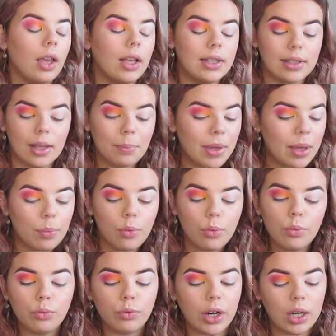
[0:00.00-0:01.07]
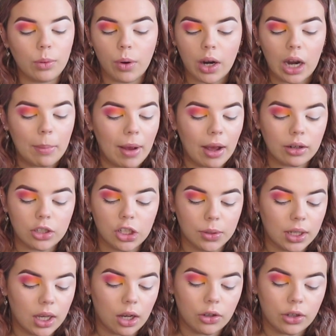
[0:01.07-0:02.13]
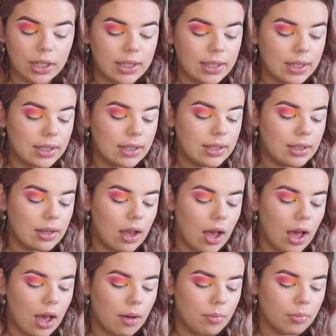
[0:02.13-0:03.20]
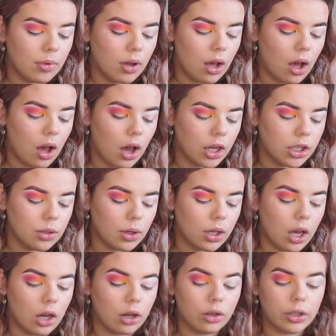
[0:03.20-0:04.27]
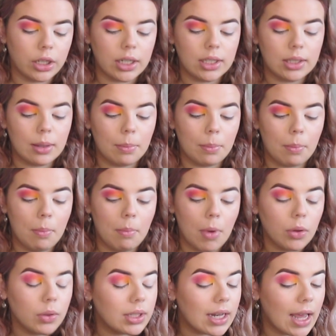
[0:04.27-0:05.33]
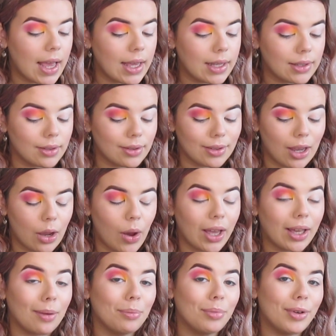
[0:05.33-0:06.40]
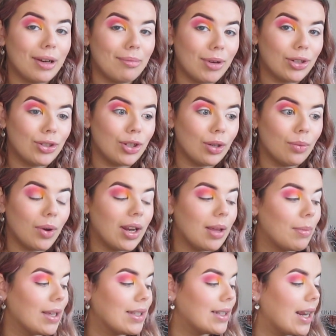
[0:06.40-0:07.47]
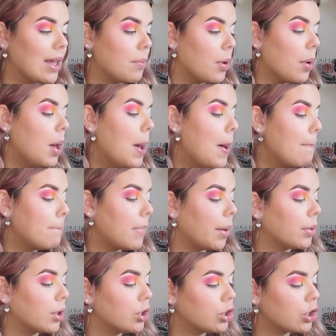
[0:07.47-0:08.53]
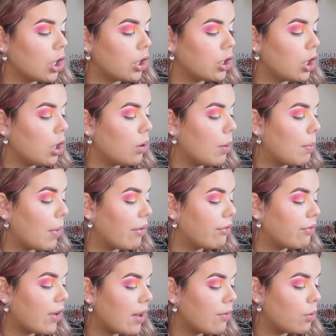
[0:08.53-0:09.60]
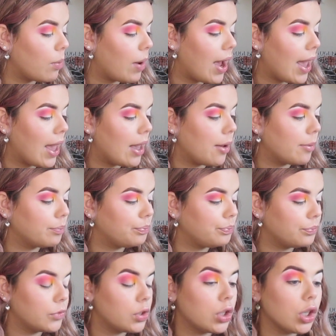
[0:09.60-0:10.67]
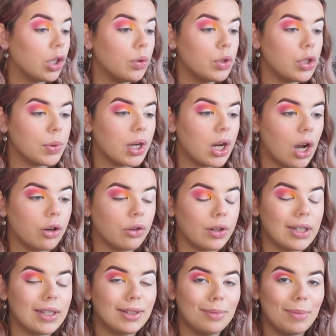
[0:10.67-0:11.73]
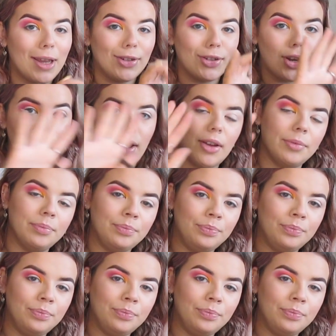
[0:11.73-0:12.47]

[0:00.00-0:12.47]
some people really worry about doing cut creases. I do a cut crease most days, so I can pretty much do one in my sleep, but I'm going to show you my favourite way to do a cut crease to make sure,